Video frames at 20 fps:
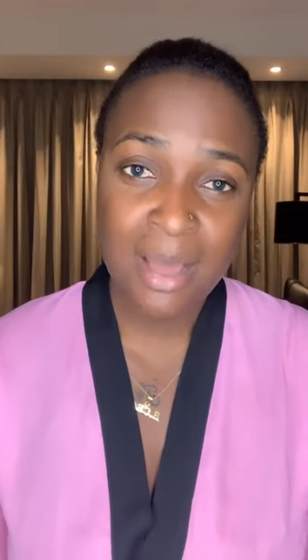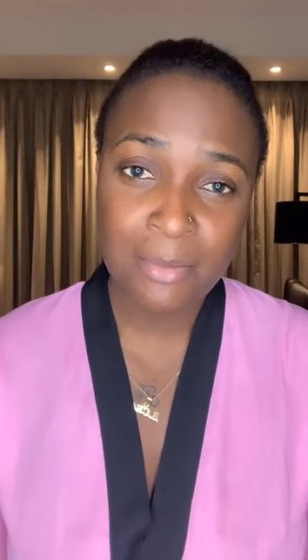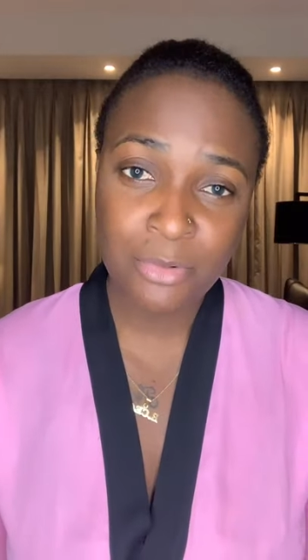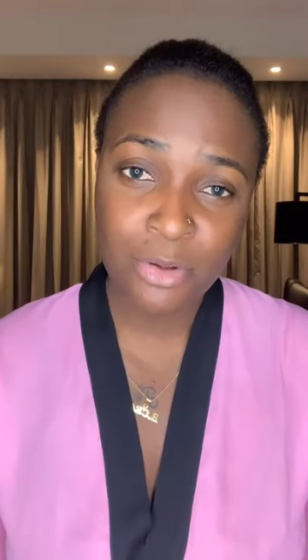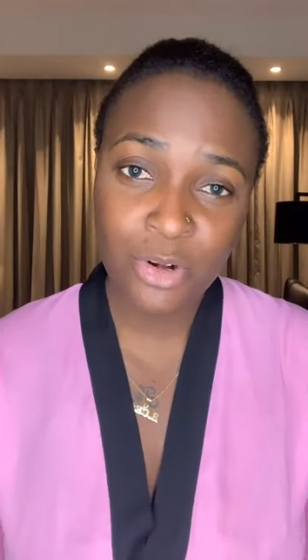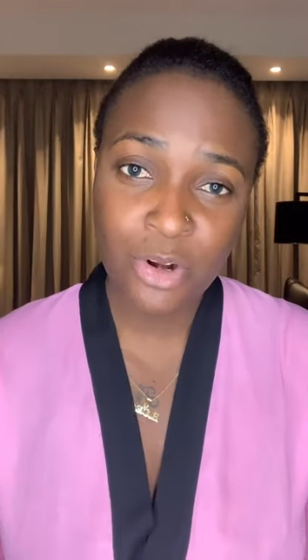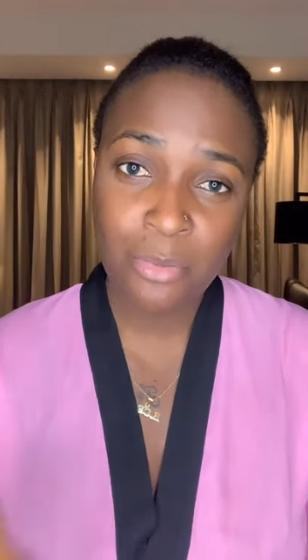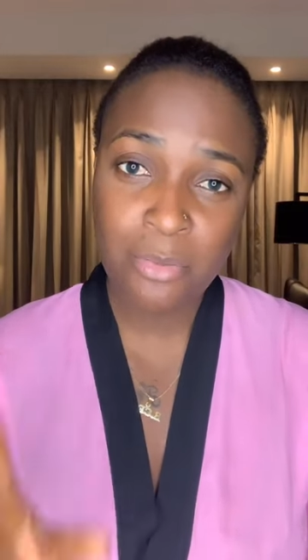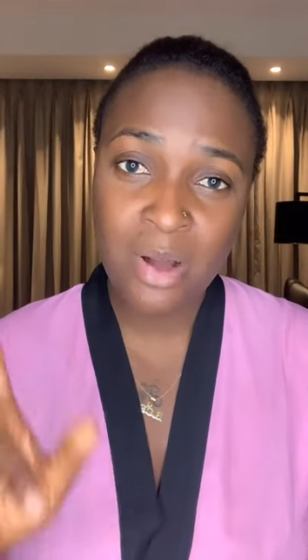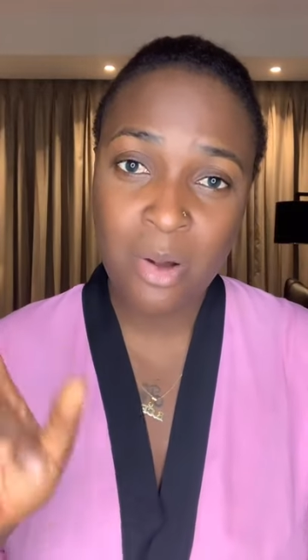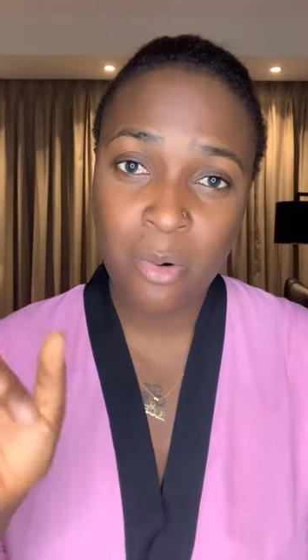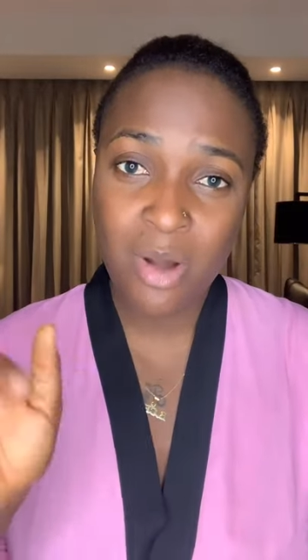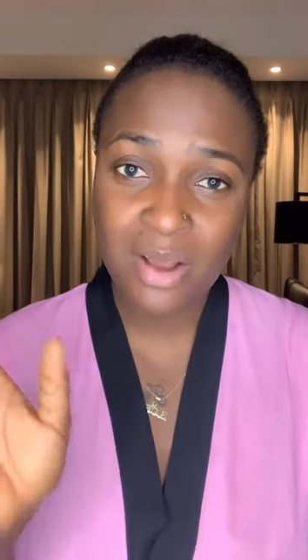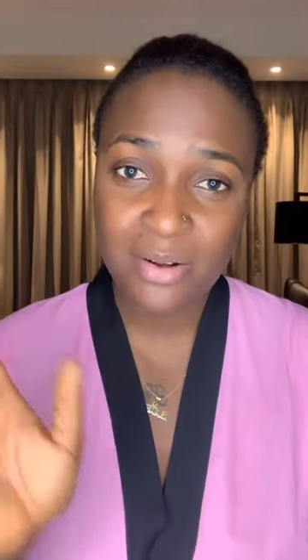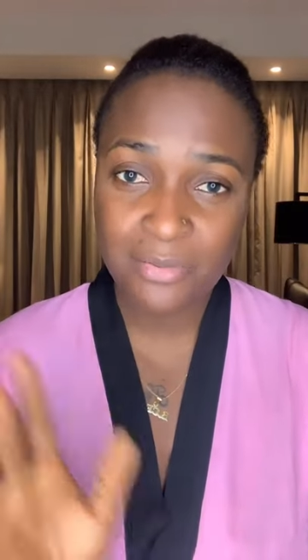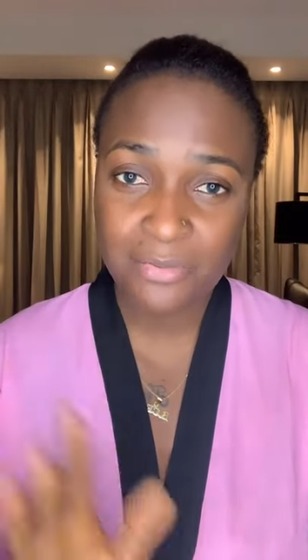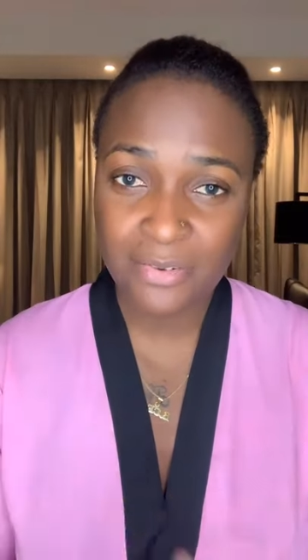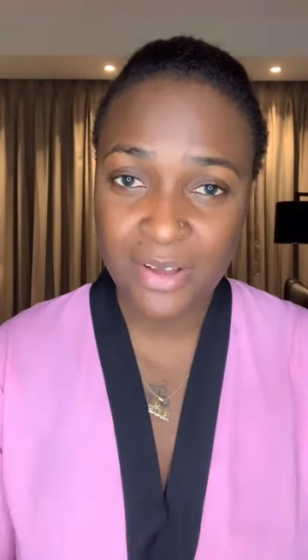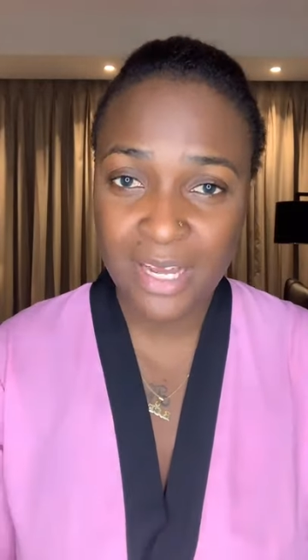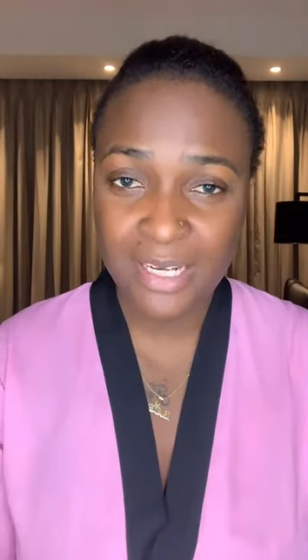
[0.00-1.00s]
I'm your number
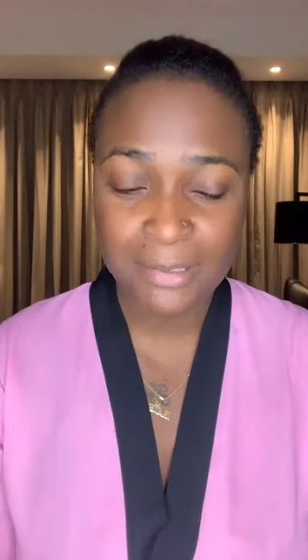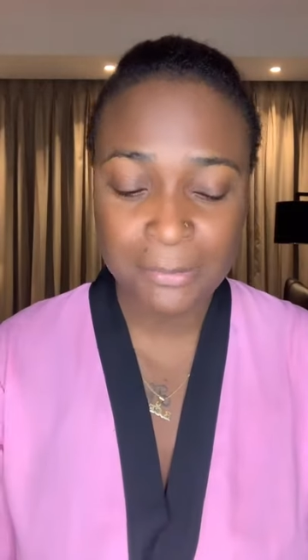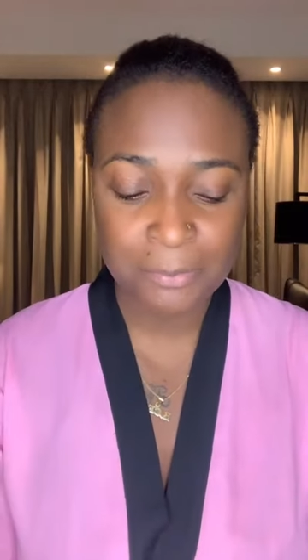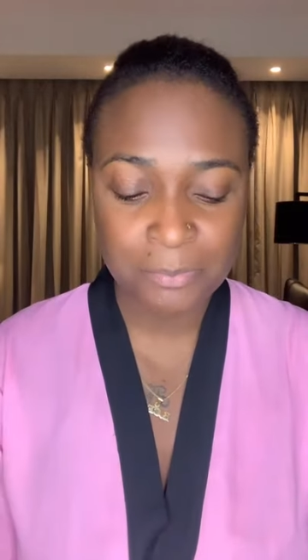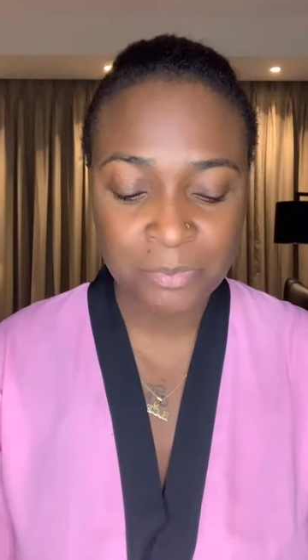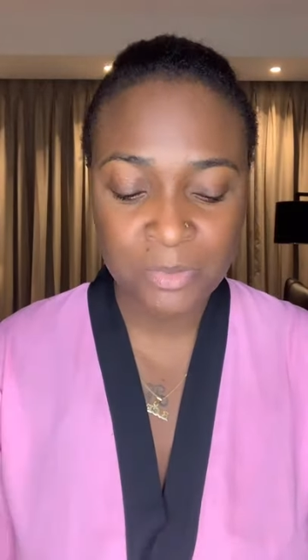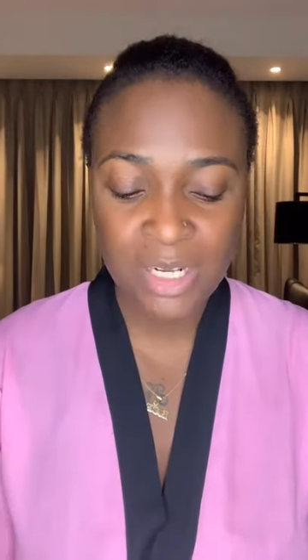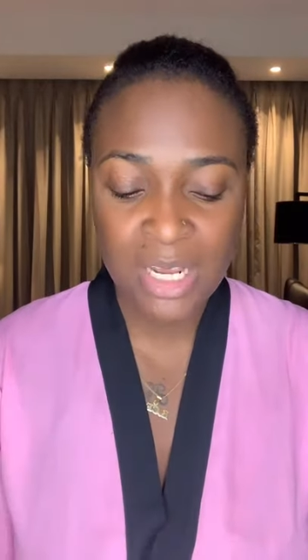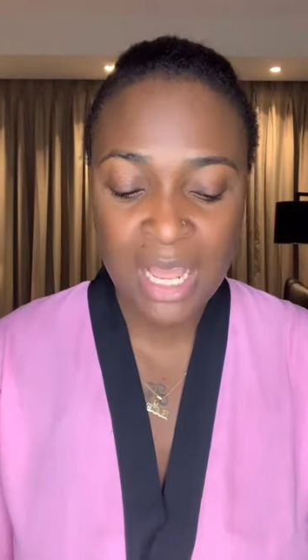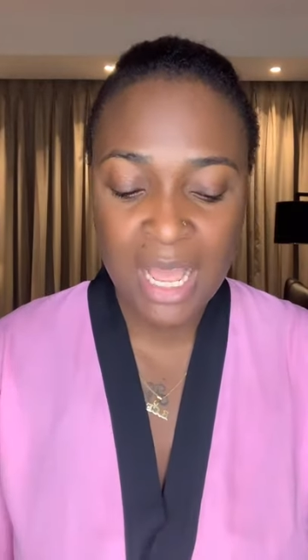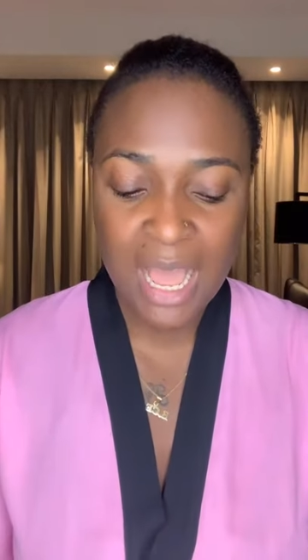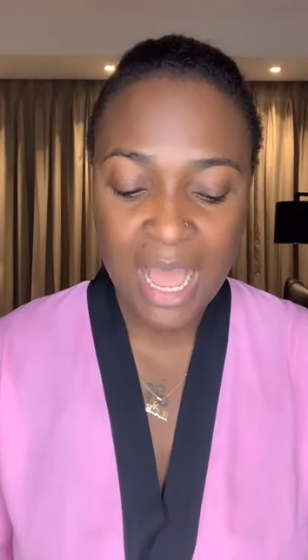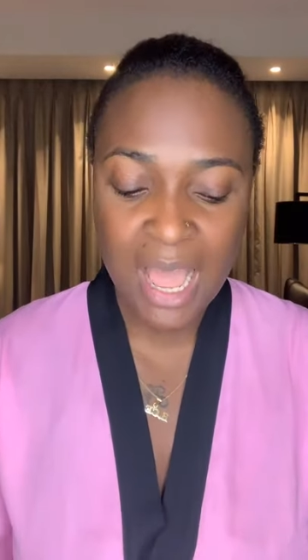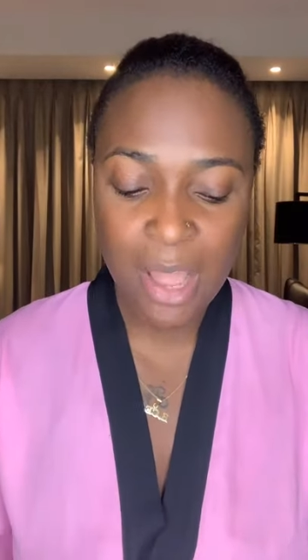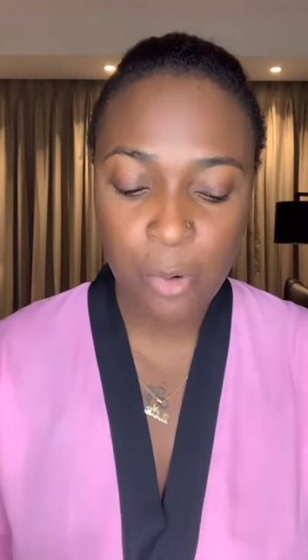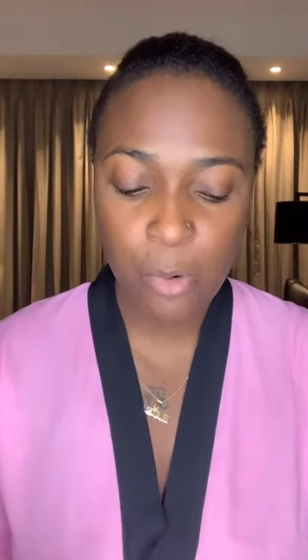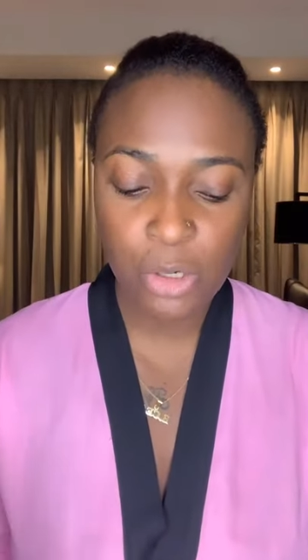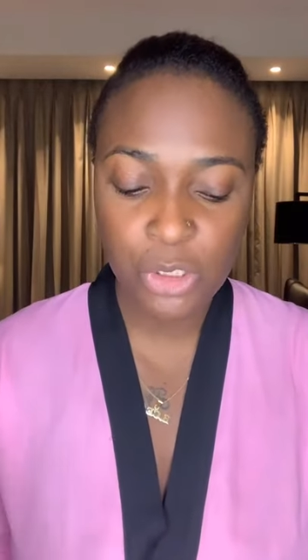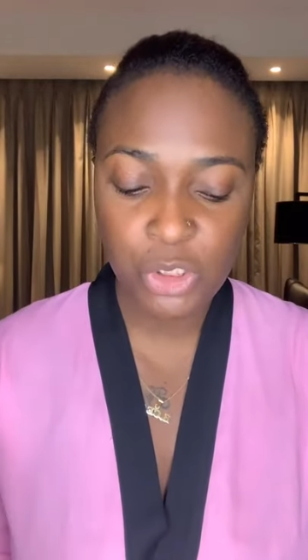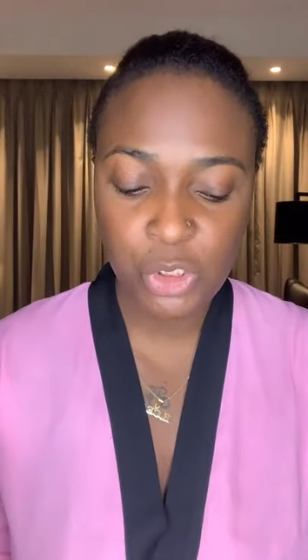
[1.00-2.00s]
one fan.
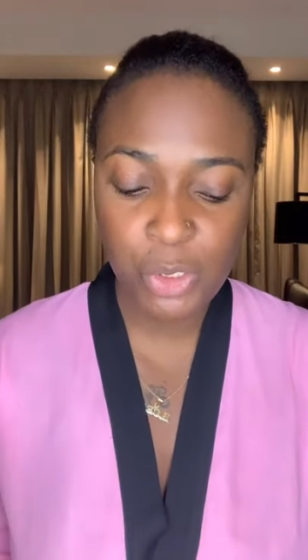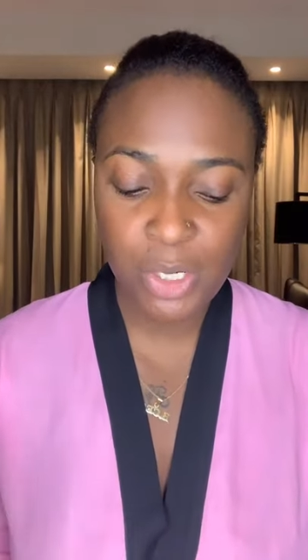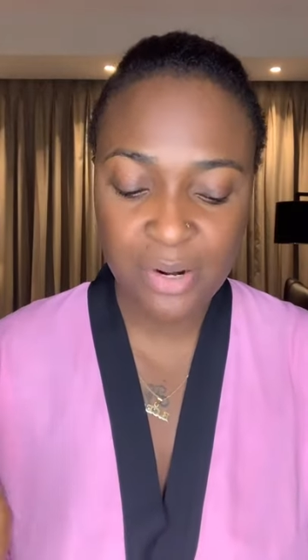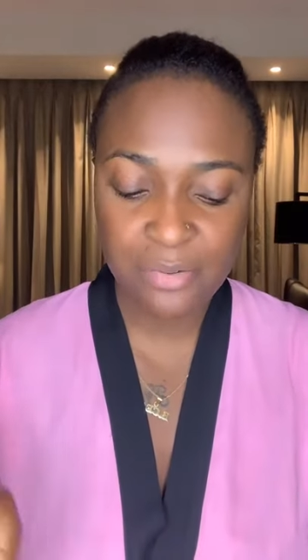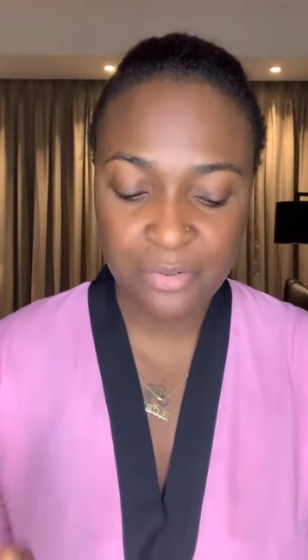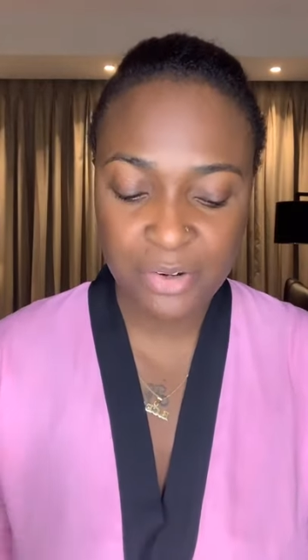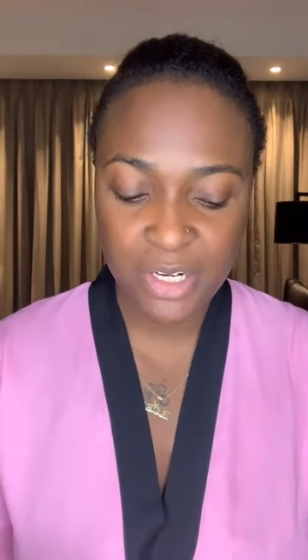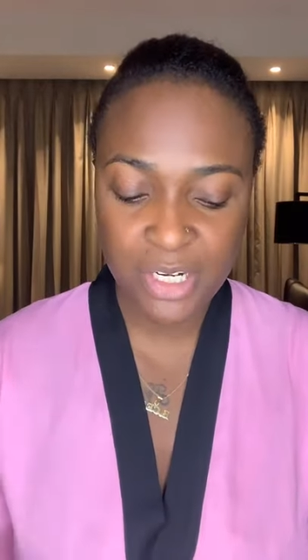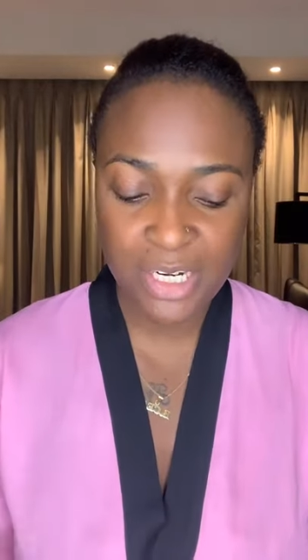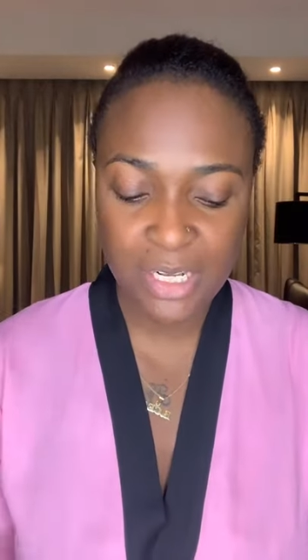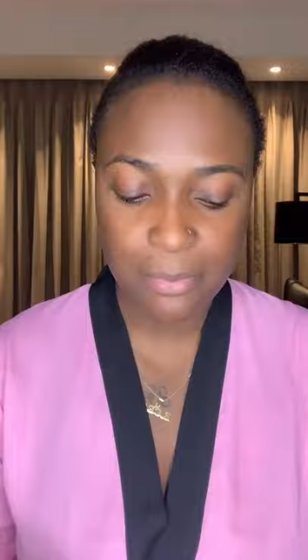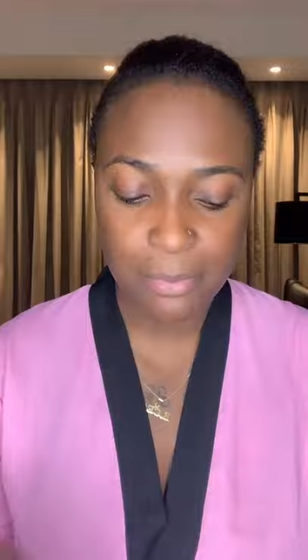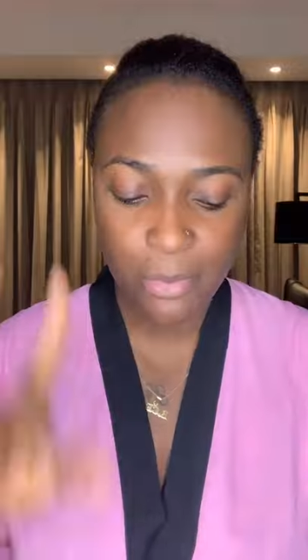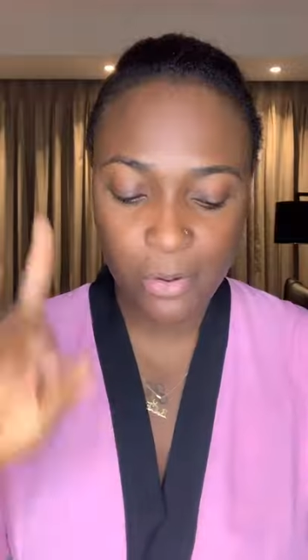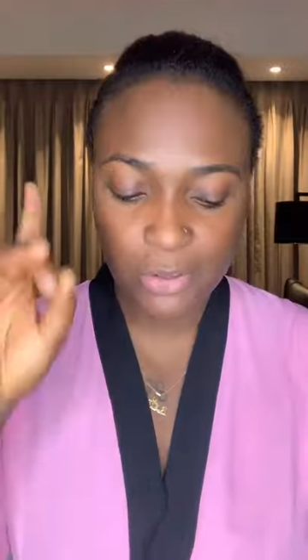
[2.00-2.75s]
I watch you every day,